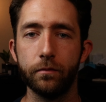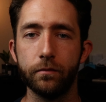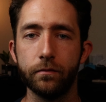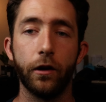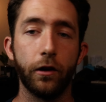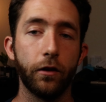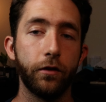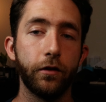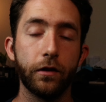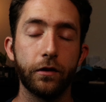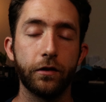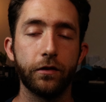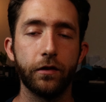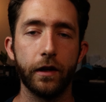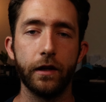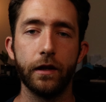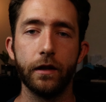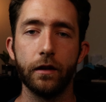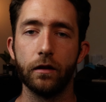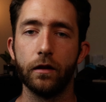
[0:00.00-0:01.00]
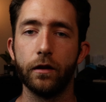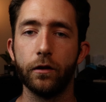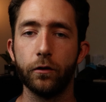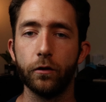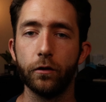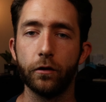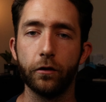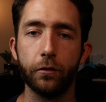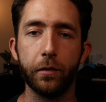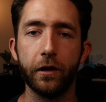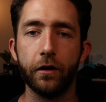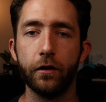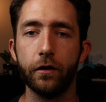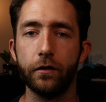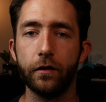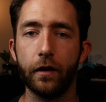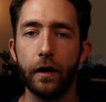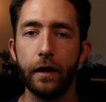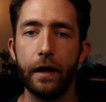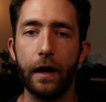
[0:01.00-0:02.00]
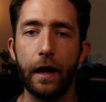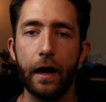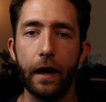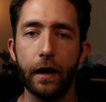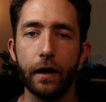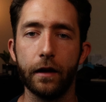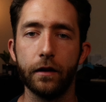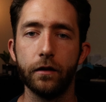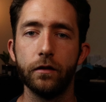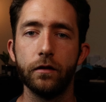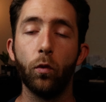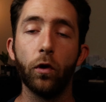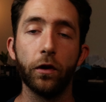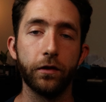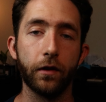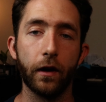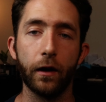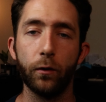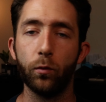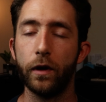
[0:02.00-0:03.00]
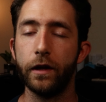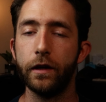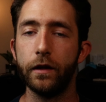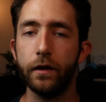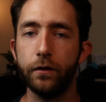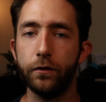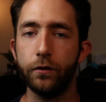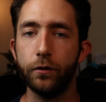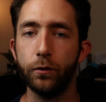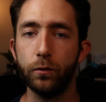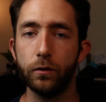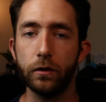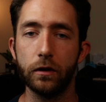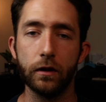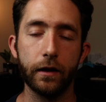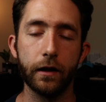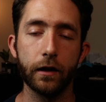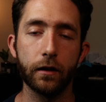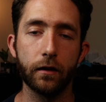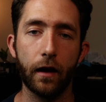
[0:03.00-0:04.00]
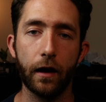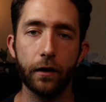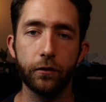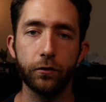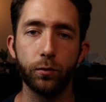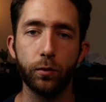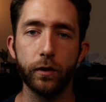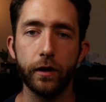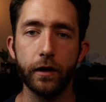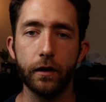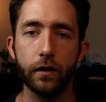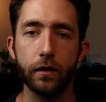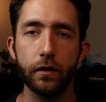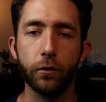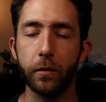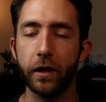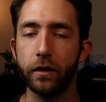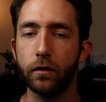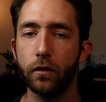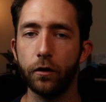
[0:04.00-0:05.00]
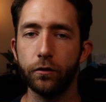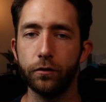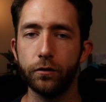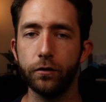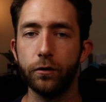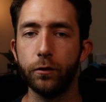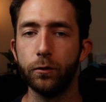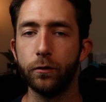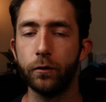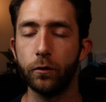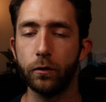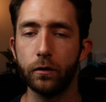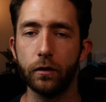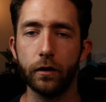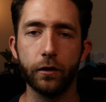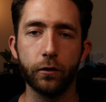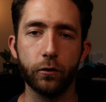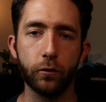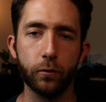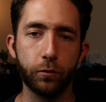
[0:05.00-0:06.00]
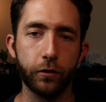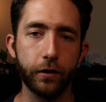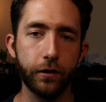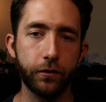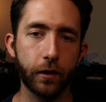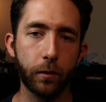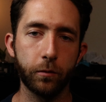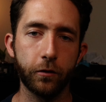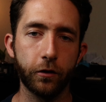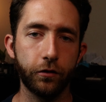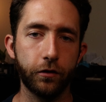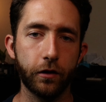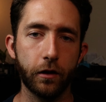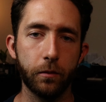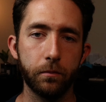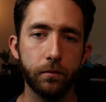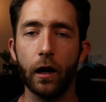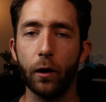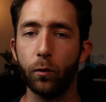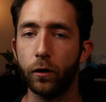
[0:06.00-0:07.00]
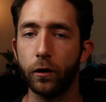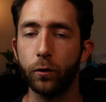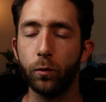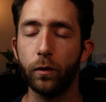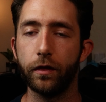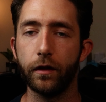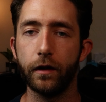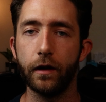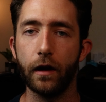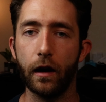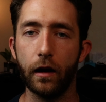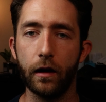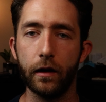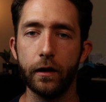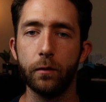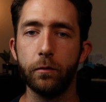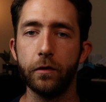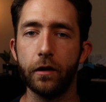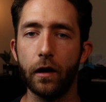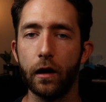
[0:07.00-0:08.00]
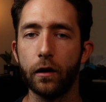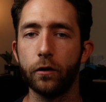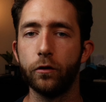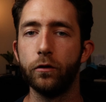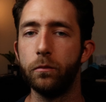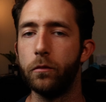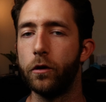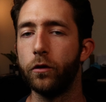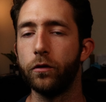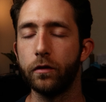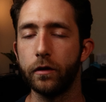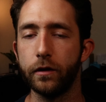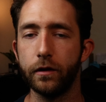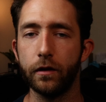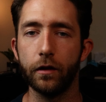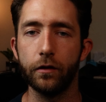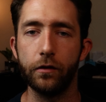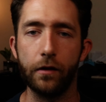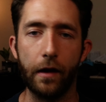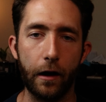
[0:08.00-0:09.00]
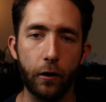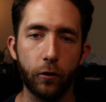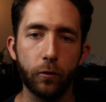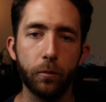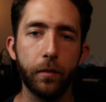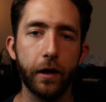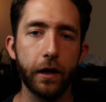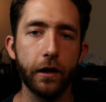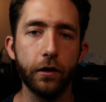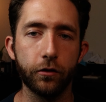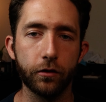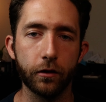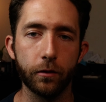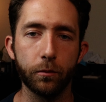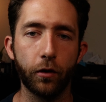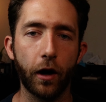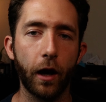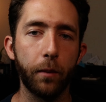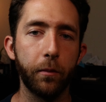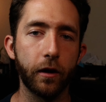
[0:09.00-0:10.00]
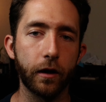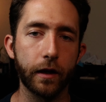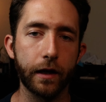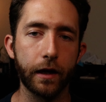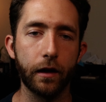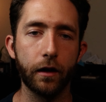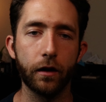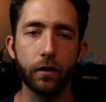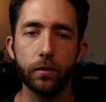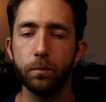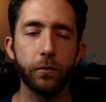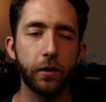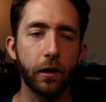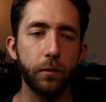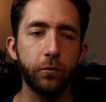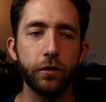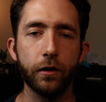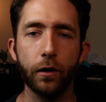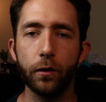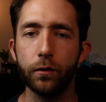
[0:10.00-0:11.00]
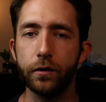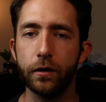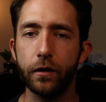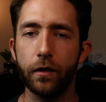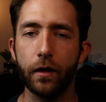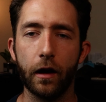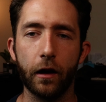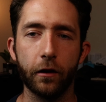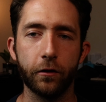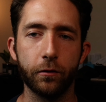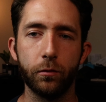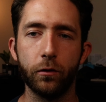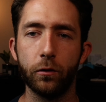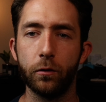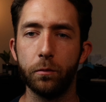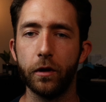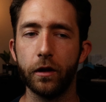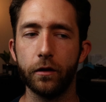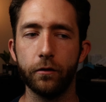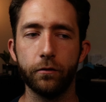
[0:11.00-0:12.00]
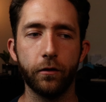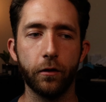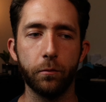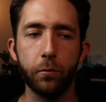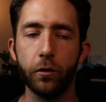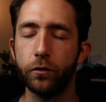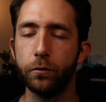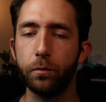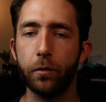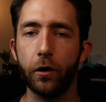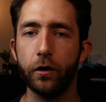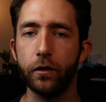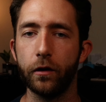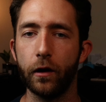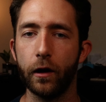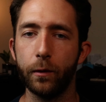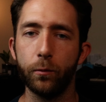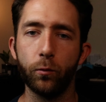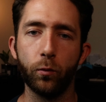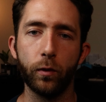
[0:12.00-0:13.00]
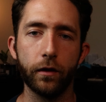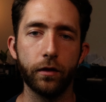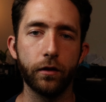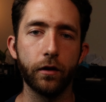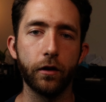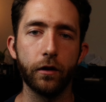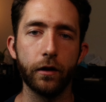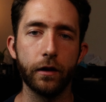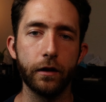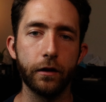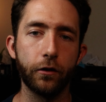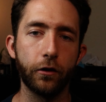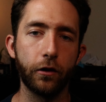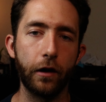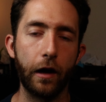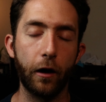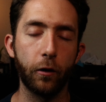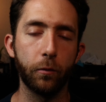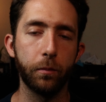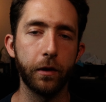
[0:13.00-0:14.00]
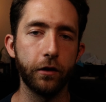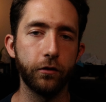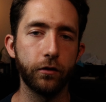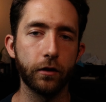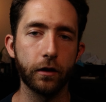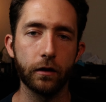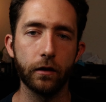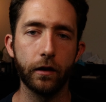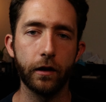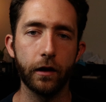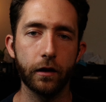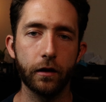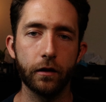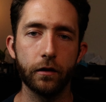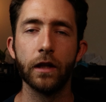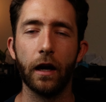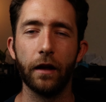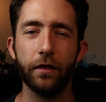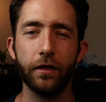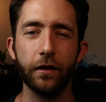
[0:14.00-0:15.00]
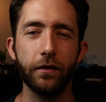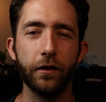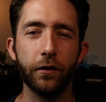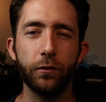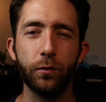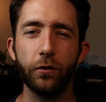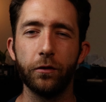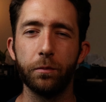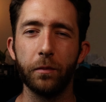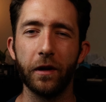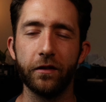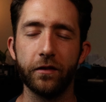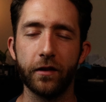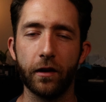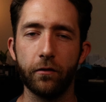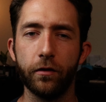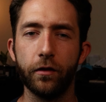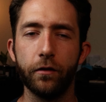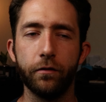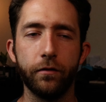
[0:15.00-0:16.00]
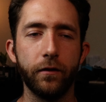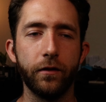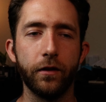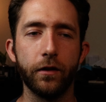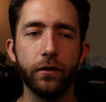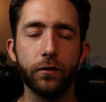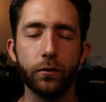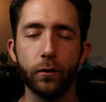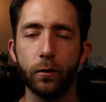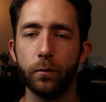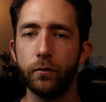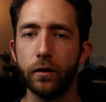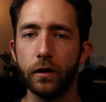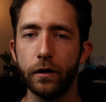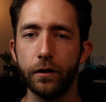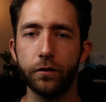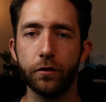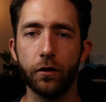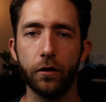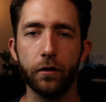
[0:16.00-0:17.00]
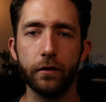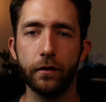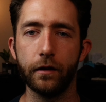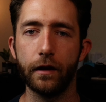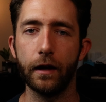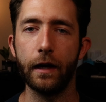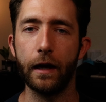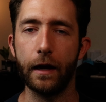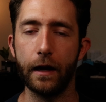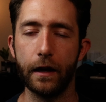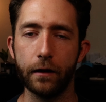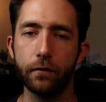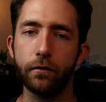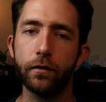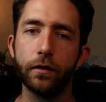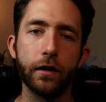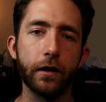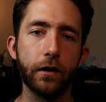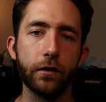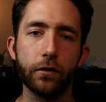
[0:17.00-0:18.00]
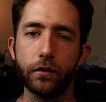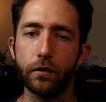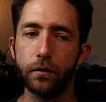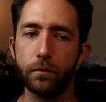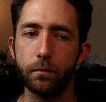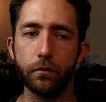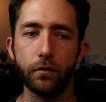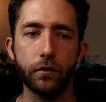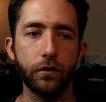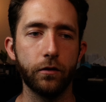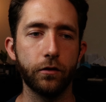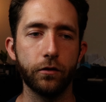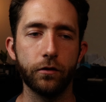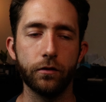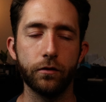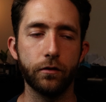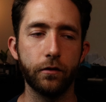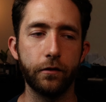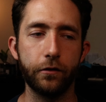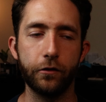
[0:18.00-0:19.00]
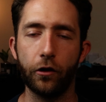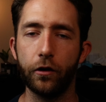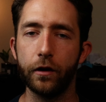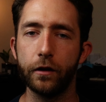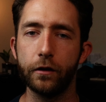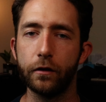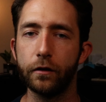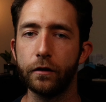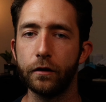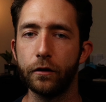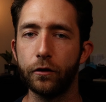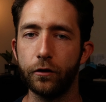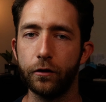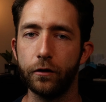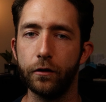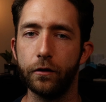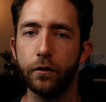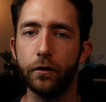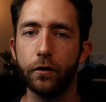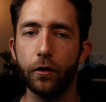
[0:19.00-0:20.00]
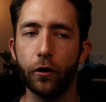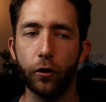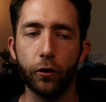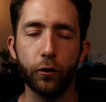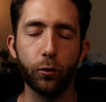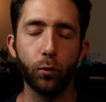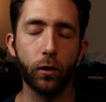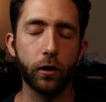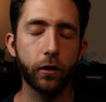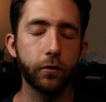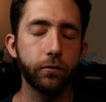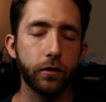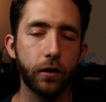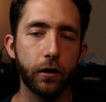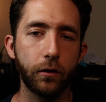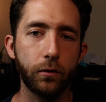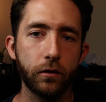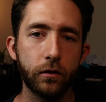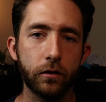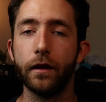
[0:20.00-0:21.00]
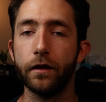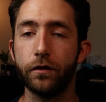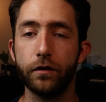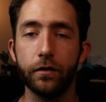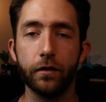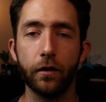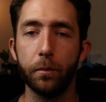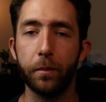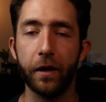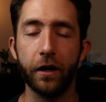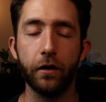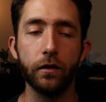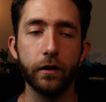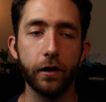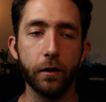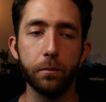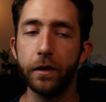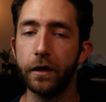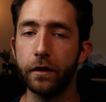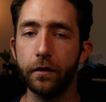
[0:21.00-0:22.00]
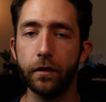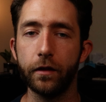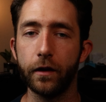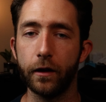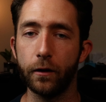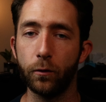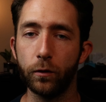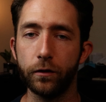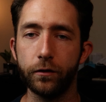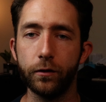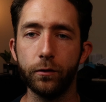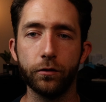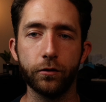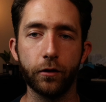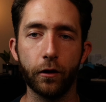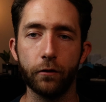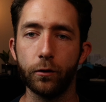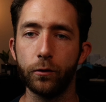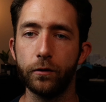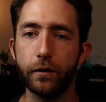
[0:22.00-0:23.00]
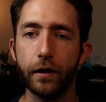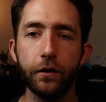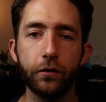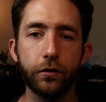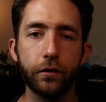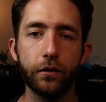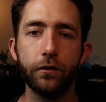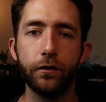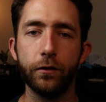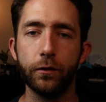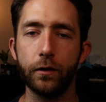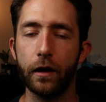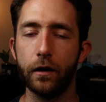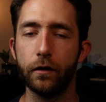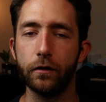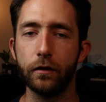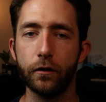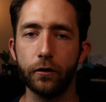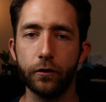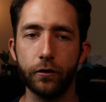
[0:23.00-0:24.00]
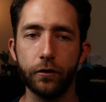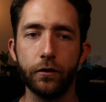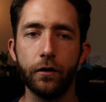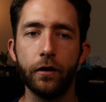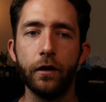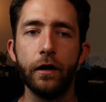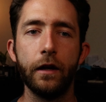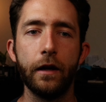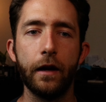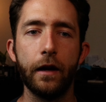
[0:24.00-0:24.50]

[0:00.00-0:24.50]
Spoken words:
Another exciting clinical experience I had was I went into clinic last week for my longitudinal clinical preceptorship. I work with an IM doc who mostly does outpatient primary care. Sometimes she goes into the hospital, but for the most part, I'm with her in her outpatient clinic. I think this was my 7th visit, so I'm really starting to get a hang of things and starting to learn her workflow. It's apparently a big thing once you start rotations. You gotta learn